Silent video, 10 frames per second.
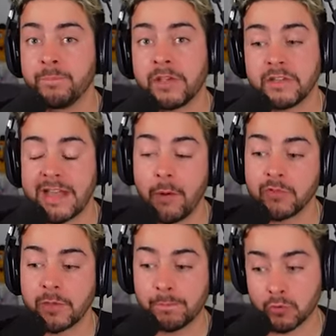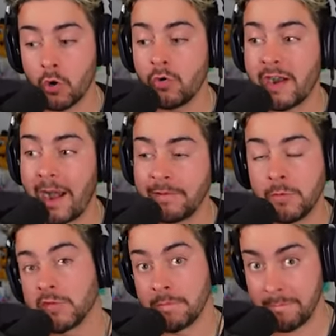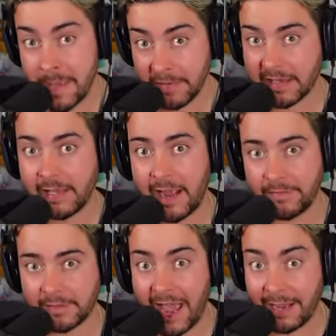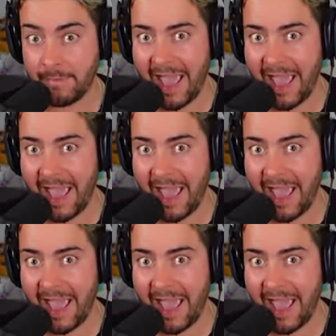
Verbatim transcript: because that was the program he was mimicking at the time,